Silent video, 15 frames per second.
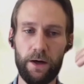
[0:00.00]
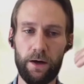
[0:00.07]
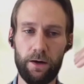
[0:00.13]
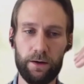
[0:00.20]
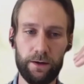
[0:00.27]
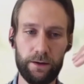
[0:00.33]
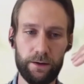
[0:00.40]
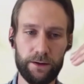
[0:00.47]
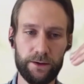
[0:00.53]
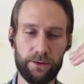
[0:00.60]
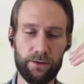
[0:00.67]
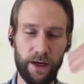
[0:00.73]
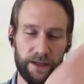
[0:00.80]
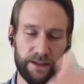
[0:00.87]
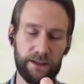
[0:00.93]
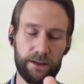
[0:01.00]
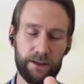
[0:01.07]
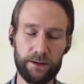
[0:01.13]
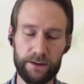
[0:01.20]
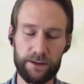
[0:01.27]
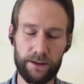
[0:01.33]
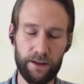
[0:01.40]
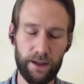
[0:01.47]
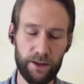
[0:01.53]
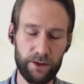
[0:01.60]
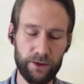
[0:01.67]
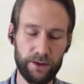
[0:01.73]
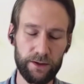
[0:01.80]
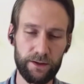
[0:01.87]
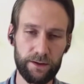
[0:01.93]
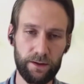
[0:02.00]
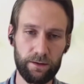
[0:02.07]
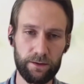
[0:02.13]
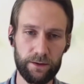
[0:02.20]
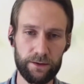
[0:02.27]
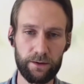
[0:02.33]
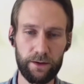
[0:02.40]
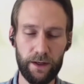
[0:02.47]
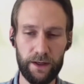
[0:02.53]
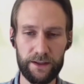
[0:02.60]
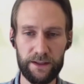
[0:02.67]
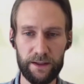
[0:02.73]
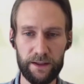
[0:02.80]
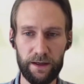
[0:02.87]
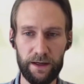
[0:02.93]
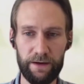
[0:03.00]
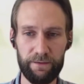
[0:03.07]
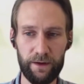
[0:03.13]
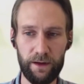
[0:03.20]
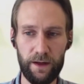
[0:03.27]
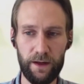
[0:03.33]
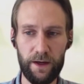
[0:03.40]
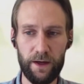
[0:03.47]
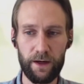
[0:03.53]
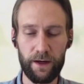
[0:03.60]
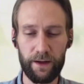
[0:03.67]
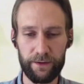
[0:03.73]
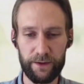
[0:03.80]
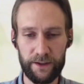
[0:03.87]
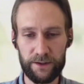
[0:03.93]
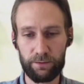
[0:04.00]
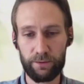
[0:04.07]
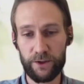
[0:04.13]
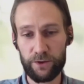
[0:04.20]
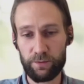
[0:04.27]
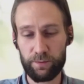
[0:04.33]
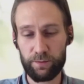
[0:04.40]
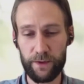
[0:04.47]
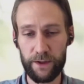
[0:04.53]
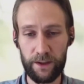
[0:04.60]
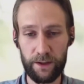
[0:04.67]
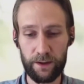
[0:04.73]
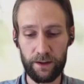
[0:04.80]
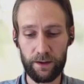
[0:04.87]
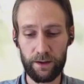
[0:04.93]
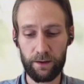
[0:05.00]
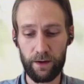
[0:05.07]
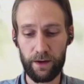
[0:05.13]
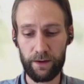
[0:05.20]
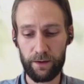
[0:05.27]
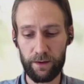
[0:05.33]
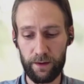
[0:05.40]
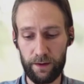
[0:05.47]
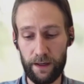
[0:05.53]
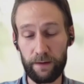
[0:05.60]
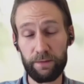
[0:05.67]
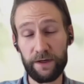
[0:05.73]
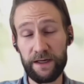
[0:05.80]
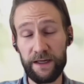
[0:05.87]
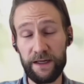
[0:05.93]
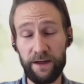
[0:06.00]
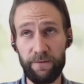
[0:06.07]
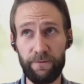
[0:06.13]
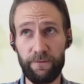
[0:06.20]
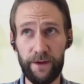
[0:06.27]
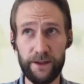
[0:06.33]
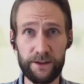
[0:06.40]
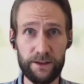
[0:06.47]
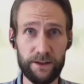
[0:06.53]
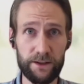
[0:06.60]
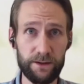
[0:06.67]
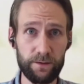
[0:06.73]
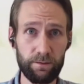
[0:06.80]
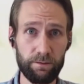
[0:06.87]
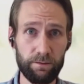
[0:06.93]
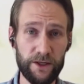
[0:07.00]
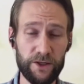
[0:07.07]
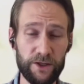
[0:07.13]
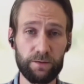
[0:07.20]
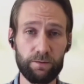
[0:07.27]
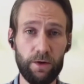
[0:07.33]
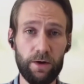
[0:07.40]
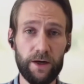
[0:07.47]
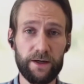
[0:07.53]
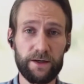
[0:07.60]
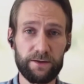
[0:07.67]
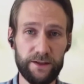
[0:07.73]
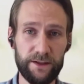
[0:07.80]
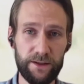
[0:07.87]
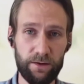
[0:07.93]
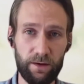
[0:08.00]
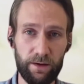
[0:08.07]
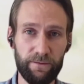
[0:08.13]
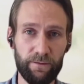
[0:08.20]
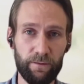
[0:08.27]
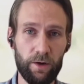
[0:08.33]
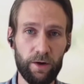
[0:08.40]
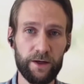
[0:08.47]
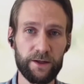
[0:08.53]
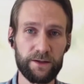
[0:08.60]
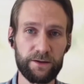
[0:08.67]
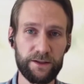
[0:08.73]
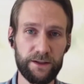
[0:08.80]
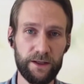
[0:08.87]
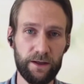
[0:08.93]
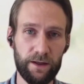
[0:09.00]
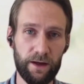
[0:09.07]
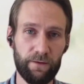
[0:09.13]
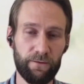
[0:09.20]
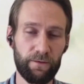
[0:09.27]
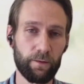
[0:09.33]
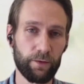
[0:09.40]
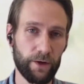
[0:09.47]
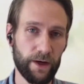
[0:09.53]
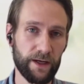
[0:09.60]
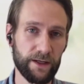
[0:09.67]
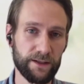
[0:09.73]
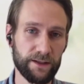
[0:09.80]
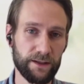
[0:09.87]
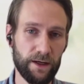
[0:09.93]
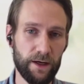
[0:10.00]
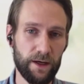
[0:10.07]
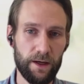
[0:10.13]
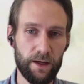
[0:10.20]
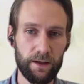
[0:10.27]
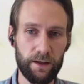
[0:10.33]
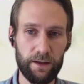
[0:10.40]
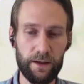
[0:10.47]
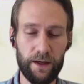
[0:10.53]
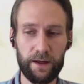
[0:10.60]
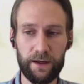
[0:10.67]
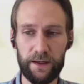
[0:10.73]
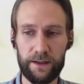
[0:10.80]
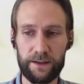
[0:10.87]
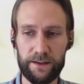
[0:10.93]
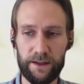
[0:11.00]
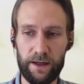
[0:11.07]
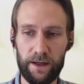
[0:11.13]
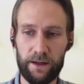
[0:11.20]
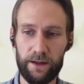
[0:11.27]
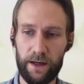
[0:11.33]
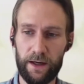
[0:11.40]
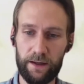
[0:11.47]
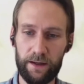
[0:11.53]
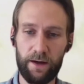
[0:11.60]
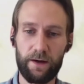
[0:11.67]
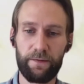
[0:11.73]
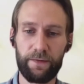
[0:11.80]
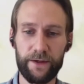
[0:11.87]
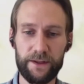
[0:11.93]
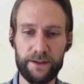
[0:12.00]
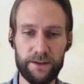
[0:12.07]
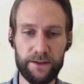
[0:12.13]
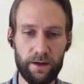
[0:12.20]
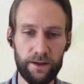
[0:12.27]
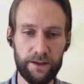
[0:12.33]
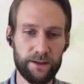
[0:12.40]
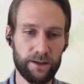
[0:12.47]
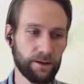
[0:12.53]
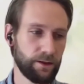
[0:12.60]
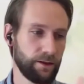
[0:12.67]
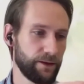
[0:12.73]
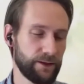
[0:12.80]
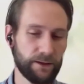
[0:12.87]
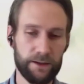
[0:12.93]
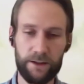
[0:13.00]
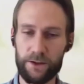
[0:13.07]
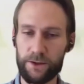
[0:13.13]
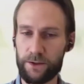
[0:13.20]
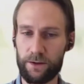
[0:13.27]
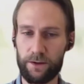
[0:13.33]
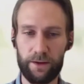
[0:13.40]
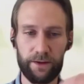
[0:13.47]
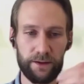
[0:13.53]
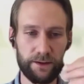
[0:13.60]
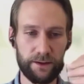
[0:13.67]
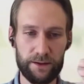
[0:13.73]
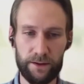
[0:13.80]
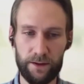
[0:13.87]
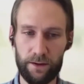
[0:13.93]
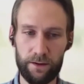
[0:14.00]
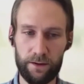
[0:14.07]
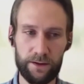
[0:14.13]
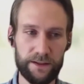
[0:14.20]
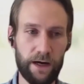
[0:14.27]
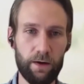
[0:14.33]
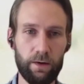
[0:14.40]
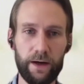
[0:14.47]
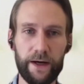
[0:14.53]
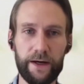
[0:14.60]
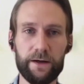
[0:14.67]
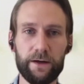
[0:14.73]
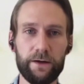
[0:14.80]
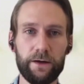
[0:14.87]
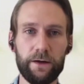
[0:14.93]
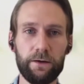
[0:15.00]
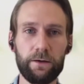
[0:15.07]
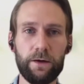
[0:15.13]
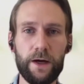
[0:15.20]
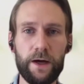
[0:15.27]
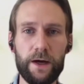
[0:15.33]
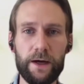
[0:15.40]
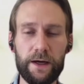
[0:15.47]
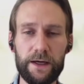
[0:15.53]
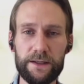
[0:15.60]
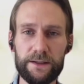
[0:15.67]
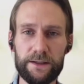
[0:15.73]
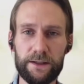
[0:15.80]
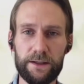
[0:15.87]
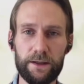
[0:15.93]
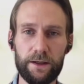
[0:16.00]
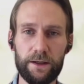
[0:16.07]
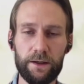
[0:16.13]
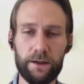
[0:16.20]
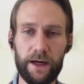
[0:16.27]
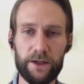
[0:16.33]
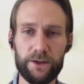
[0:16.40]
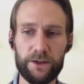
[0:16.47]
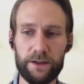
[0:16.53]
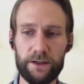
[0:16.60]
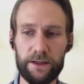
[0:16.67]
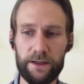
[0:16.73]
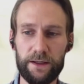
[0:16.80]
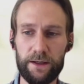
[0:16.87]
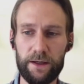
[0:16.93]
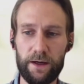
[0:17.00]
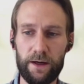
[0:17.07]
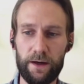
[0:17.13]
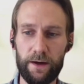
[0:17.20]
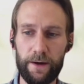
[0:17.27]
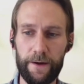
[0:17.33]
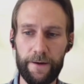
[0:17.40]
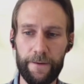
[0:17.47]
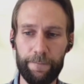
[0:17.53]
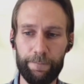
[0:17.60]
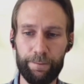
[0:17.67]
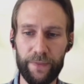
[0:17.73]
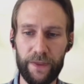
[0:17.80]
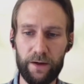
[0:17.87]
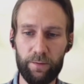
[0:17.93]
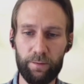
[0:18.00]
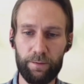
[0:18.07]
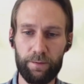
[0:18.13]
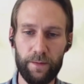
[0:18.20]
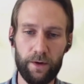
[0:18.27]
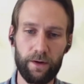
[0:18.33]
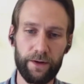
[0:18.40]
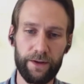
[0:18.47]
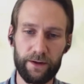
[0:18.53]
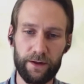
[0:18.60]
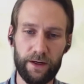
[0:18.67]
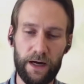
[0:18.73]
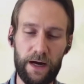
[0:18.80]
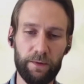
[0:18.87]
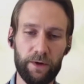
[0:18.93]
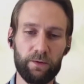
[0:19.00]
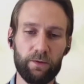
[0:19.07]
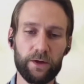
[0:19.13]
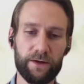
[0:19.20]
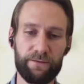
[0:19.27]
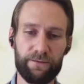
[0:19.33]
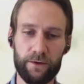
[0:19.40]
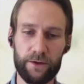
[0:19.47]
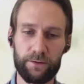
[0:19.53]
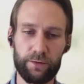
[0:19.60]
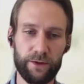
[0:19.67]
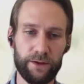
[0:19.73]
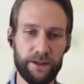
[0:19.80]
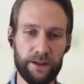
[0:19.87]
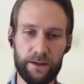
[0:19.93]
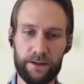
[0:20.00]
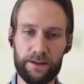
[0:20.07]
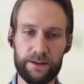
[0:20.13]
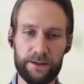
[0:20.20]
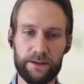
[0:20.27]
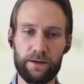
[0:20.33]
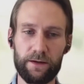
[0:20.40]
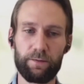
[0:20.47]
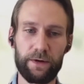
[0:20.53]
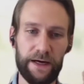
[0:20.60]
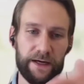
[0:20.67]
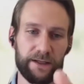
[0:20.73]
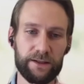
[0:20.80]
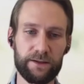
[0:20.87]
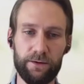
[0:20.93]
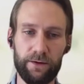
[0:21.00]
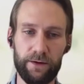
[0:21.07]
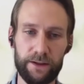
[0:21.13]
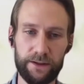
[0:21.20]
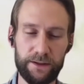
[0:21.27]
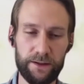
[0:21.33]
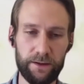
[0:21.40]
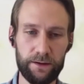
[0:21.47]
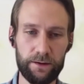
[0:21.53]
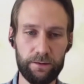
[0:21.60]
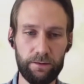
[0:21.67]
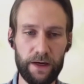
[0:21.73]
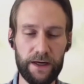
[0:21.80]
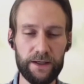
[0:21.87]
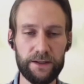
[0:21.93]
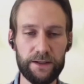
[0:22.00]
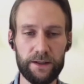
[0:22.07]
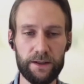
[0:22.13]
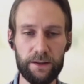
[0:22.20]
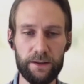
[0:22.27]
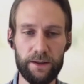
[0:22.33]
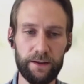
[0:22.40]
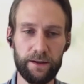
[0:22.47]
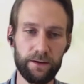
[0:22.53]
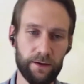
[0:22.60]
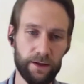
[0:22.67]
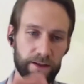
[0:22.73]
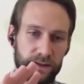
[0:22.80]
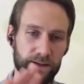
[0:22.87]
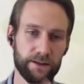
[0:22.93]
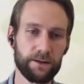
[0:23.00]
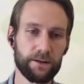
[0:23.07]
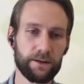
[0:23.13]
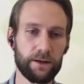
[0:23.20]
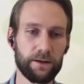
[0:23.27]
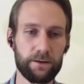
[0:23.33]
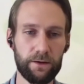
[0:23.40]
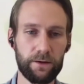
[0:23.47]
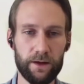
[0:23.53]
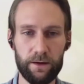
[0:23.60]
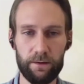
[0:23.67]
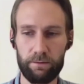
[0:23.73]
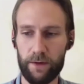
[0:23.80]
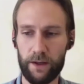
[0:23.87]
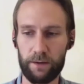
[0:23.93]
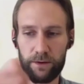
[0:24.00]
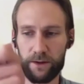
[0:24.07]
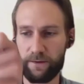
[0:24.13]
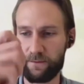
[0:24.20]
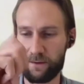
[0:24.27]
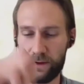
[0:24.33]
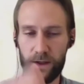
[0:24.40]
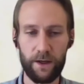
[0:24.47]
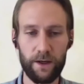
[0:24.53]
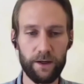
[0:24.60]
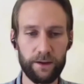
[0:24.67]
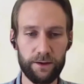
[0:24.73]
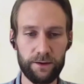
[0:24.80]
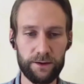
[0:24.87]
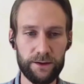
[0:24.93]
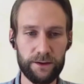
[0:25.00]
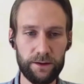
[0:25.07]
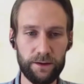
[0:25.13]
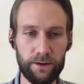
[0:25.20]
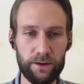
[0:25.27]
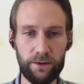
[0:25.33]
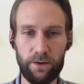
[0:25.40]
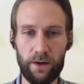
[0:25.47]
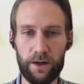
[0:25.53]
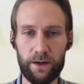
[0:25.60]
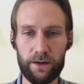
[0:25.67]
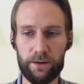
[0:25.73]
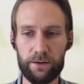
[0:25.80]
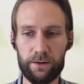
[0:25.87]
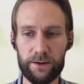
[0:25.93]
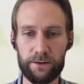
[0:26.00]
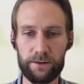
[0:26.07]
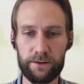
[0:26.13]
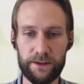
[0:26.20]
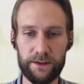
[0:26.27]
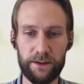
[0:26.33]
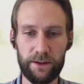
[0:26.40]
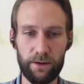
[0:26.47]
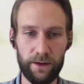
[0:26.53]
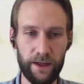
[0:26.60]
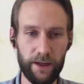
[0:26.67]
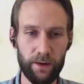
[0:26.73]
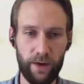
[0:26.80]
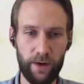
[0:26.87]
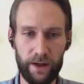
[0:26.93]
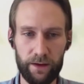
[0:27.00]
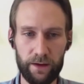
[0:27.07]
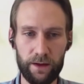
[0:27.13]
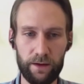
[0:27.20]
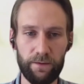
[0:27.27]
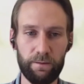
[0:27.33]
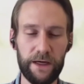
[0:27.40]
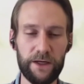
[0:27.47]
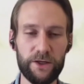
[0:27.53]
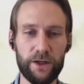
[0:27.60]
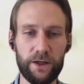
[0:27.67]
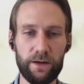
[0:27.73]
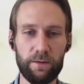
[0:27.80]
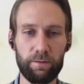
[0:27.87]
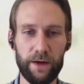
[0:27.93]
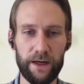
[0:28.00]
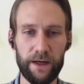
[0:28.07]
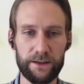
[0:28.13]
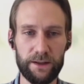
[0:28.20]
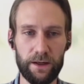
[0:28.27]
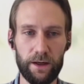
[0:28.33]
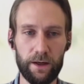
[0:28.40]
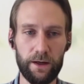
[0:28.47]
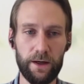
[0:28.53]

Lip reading: articles, actually to an article level. And this would be, I believe this is much more interesting, or even more interesting than for brands, that they can say, hey, this article, this t-shirt, this towel, I don't know, is actually, or the carbon water footprinting is applied to this article, and you can see it, and you can maybe even use a QR code to see, okay, where the major impacts are,